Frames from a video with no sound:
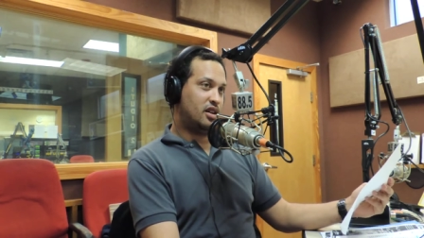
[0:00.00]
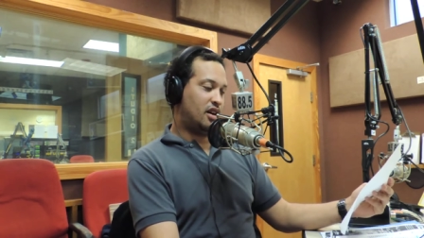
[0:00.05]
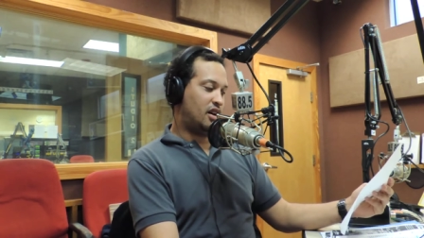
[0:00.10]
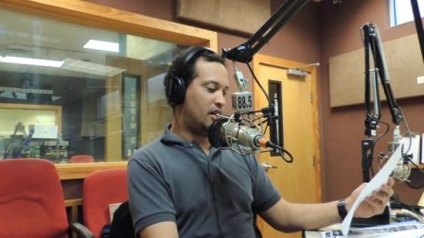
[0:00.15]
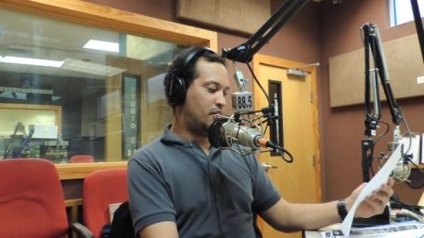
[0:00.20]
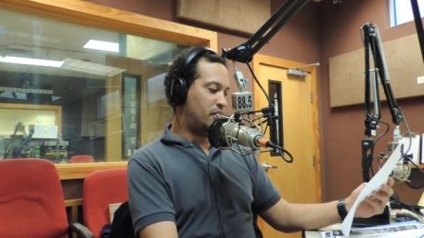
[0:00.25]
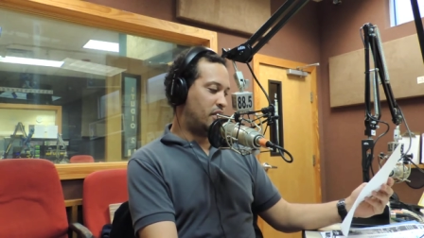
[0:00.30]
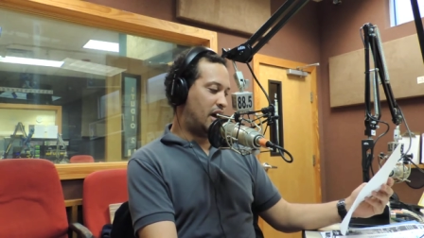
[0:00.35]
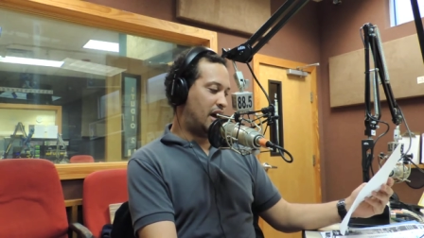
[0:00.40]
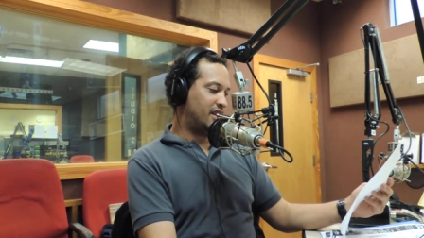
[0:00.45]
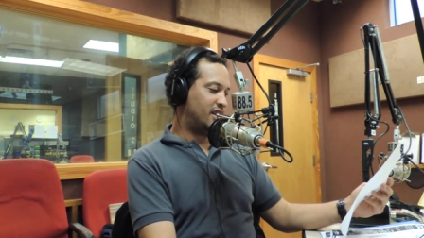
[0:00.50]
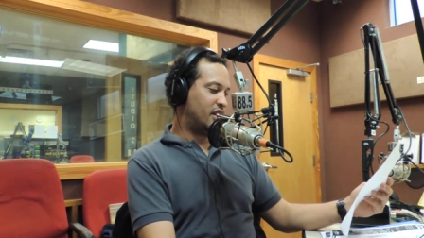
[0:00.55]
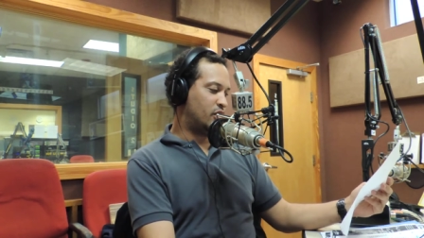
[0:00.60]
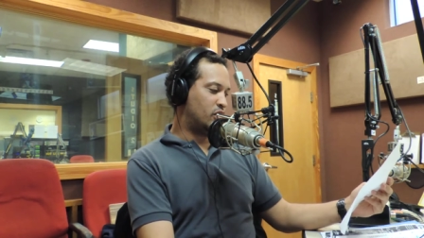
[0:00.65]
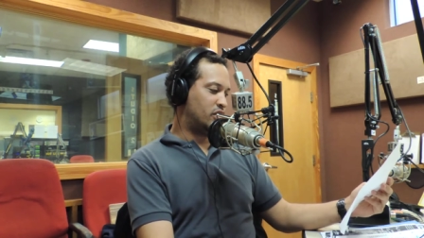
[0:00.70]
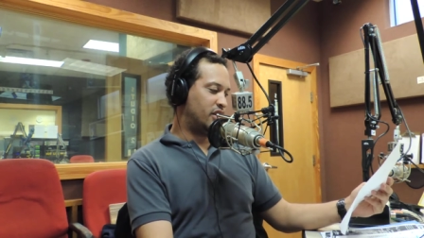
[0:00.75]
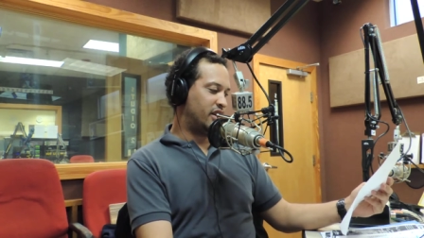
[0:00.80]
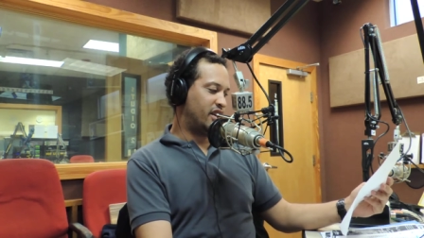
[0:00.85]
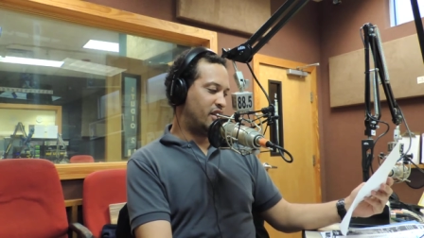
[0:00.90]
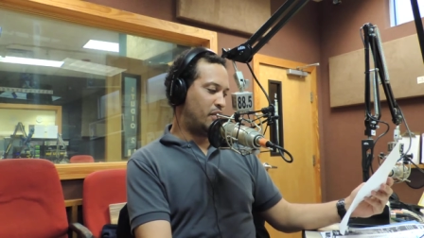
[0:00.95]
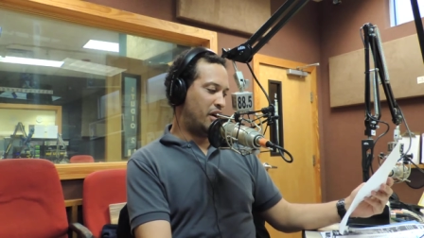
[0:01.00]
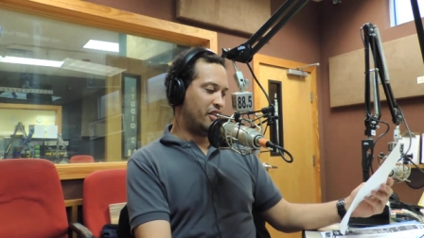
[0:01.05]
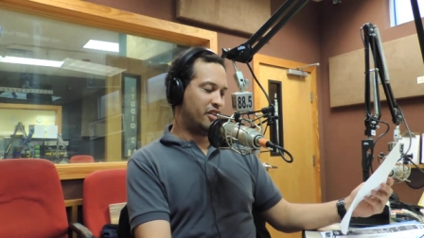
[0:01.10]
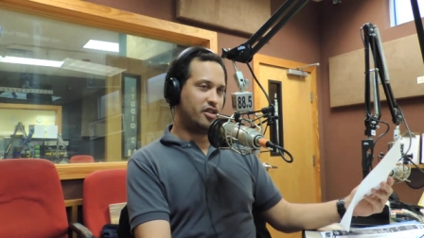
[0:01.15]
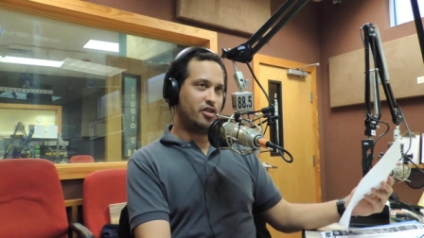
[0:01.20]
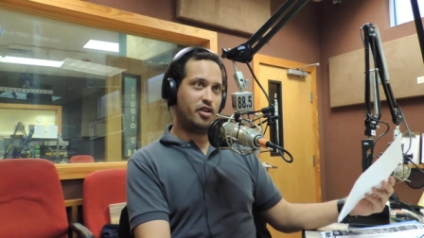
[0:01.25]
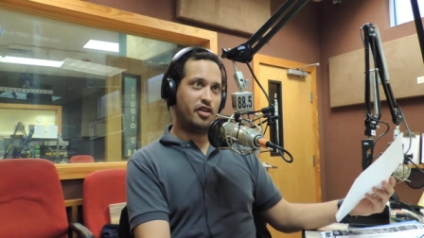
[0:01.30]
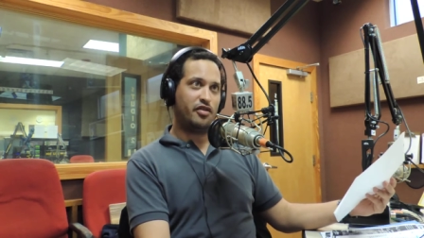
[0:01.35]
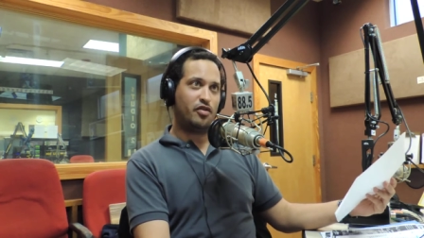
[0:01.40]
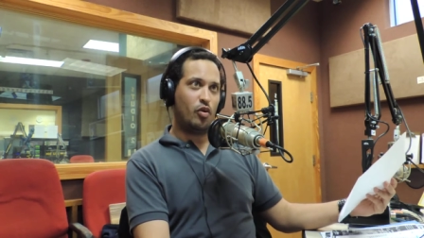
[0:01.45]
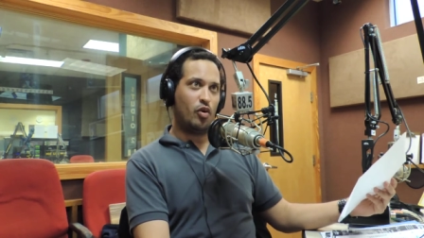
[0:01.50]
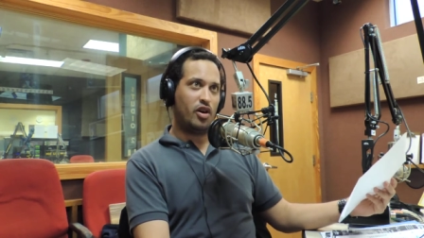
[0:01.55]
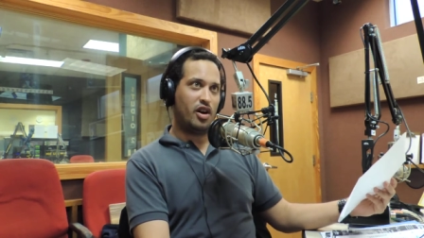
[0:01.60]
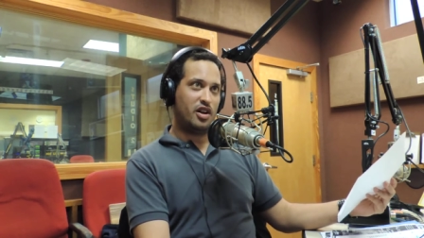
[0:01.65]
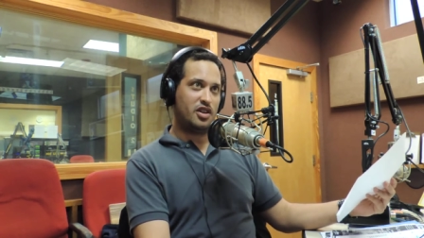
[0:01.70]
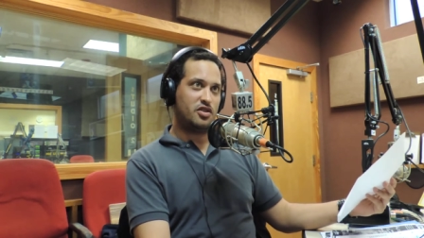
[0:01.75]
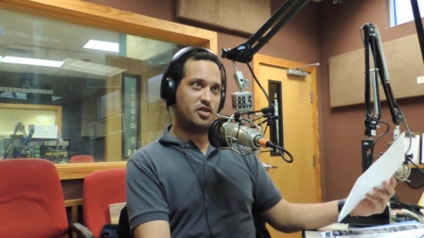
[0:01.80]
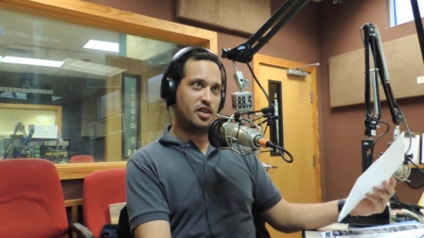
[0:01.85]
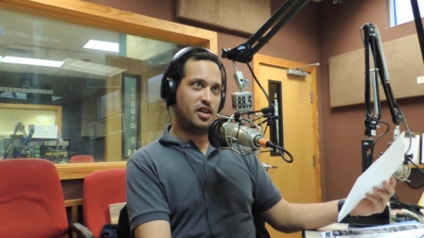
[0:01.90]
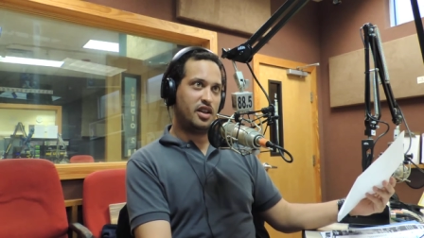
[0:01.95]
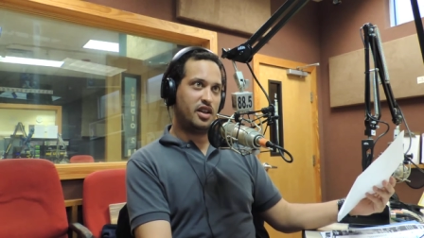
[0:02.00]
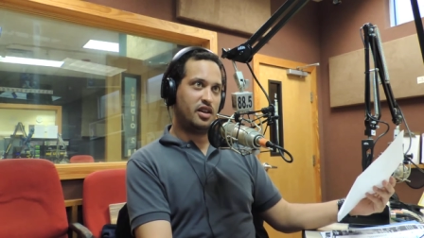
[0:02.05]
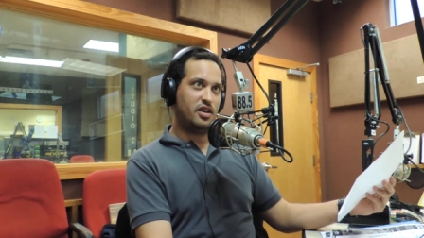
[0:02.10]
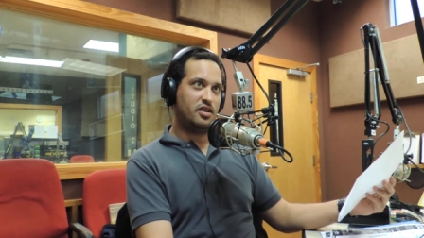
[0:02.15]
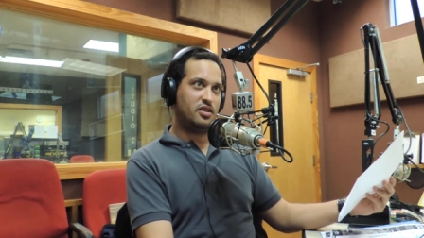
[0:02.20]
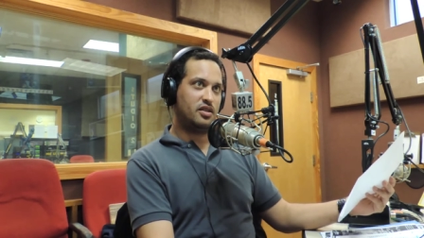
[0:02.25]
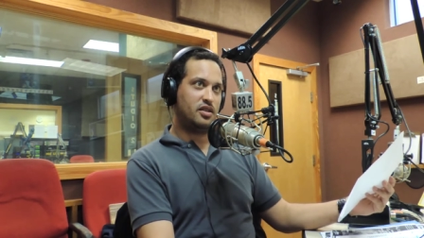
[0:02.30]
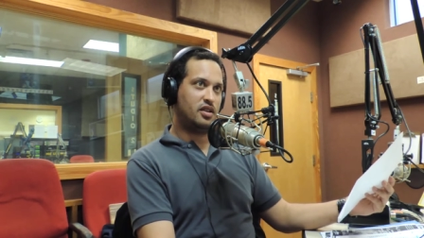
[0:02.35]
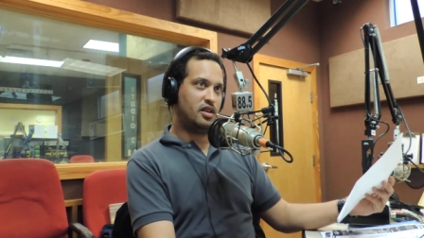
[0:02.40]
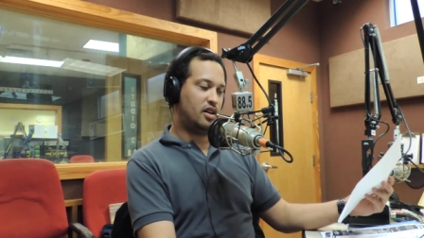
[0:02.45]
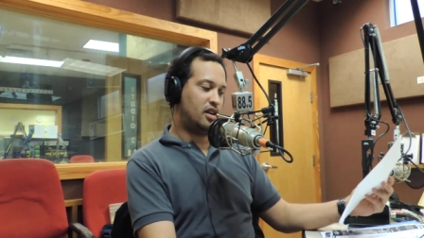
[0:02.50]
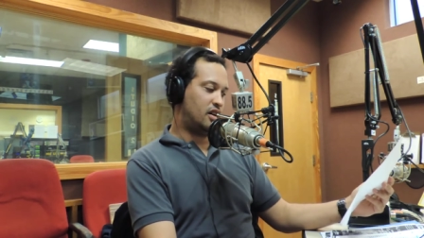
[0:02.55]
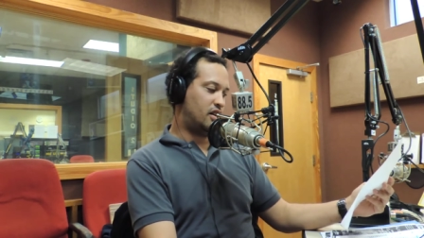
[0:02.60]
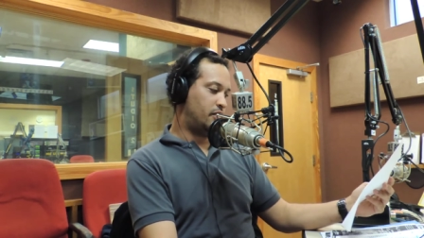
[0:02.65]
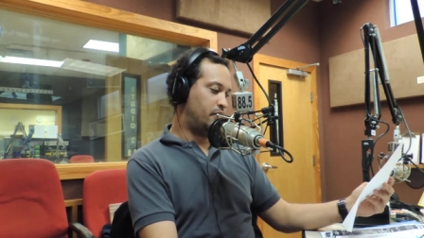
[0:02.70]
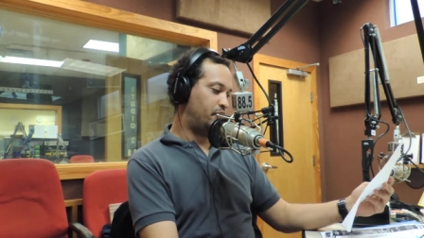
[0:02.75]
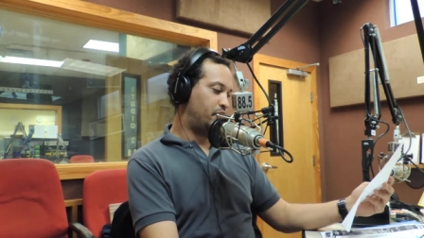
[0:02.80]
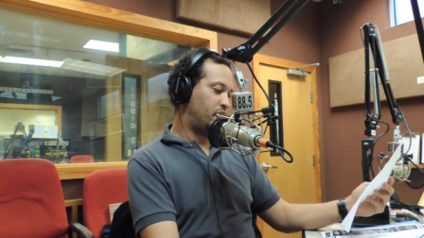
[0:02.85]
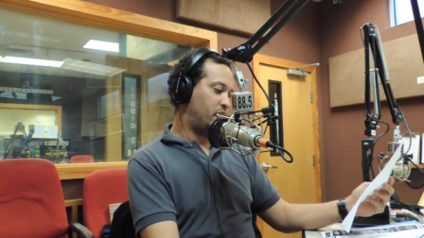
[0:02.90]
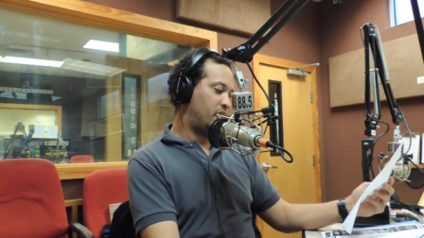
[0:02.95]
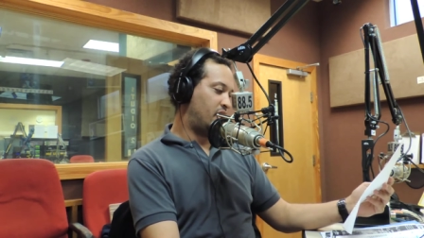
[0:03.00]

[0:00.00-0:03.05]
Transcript: Um, I think we're looking at about 3,400 here. Um,